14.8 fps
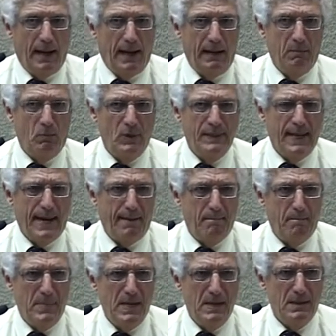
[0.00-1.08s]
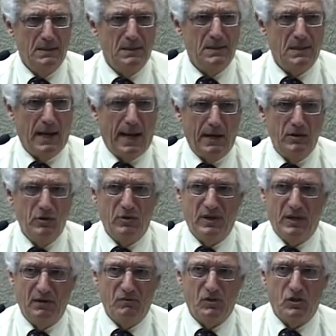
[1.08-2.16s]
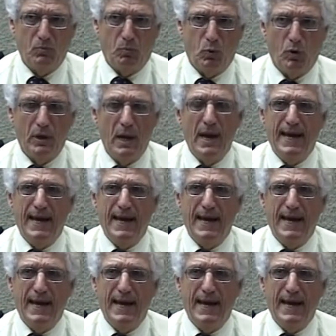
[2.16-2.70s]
And what that means, how do you give support?